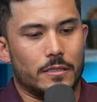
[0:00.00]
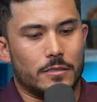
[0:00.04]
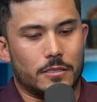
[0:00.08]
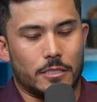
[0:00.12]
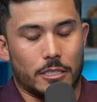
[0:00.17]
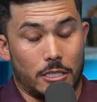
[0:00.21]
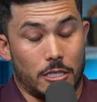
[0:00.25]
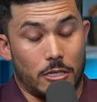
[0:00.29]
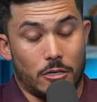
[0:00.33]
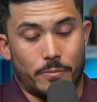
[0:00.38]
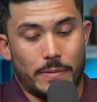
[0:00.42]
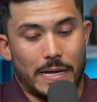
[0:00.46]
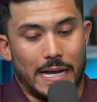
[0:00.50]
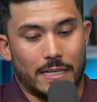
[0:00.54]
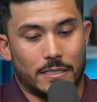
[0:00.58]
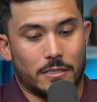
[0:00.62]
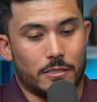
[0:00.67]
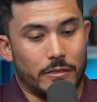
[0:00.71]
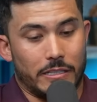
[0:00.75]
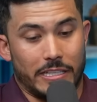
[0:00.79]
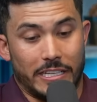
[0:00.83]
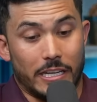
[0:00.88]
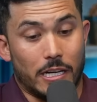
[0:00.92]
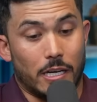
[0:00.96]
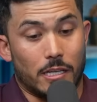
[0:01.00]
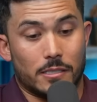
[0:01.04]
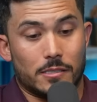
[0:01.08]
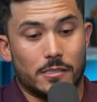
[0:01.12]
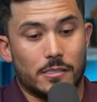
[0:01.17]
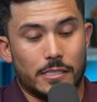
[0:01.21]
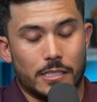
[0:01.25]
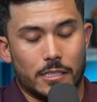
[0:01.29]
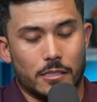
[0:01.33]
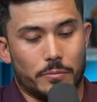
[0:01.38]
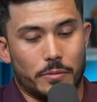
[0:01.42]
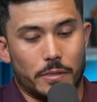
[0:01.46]
to go back to the young
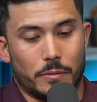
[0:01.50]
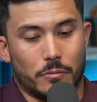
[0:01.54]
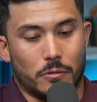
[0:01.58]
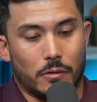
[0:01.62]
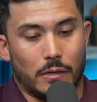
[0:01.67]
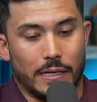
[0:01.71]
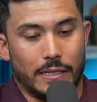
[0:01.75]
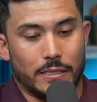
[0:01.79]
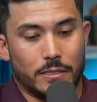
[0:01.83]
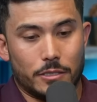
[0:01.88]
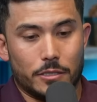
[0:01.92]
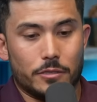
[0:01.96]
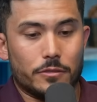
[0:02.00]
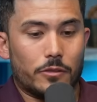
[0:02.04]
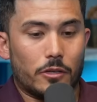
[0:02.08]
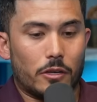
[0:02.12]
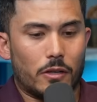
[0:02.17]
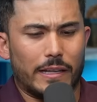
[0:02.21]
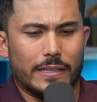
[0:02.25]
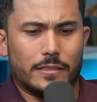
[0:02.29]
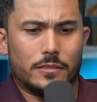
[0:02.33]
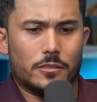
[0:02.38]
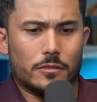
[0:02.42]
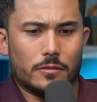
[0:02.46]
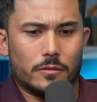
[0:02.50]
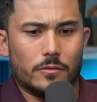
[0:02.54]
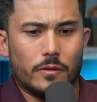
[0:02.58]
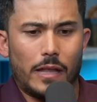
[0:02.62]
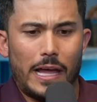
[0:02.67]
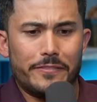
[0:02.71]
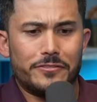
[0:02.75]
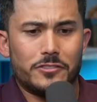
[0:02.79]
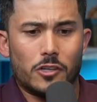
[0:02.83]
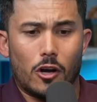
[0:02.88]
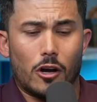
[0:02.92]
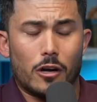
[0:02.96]
single people, they're like, dude,
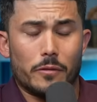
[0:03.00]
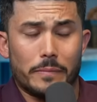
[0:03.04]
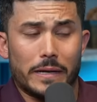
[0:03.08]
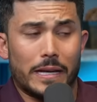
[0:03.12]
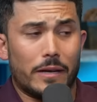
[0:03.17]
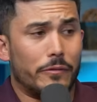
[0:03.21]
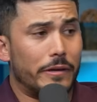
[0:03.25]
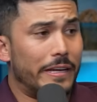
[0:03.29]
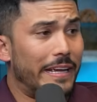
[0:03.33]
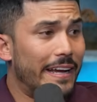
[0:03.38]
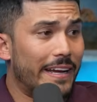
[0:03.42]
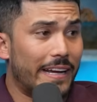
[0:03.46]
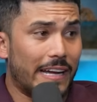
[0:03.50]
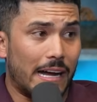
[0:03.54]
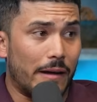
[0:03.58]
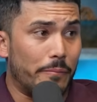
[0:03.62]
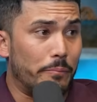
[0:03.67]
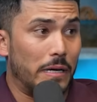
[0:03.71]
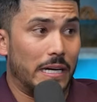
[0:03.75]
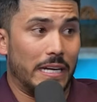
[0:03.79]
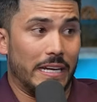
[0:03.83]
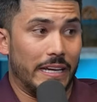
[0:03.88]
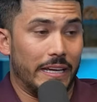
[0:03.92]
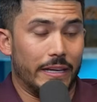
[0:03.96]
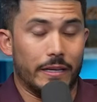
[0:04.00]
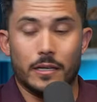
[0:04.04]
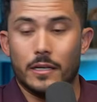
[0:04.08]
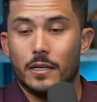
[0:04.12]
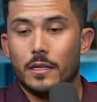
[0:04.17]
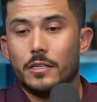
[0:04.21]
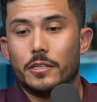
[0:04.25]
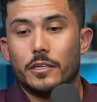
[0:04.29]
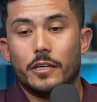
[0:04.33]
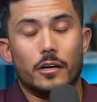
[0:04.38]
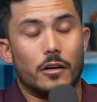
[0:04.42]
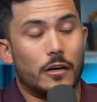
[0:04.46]
life's hard, man, when you ain't got money,
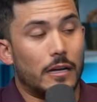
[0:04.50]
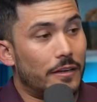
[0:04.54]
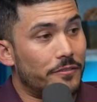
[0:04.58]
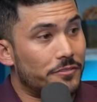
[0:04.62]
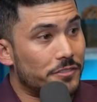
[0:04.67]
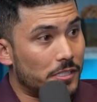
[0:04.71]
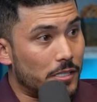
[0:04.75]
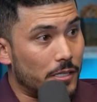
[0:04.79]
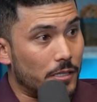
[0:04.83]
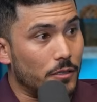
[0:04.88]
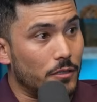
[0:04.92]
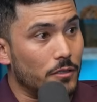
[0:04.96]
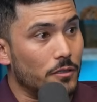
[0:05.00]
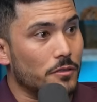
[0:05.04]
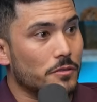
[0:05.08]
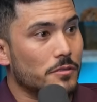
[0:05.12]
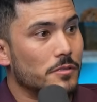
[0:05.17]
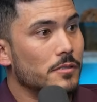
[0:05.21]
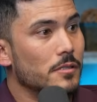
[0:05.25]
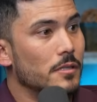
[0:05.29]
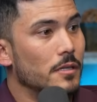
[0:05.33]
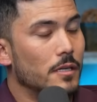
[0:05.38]
you don't have skills.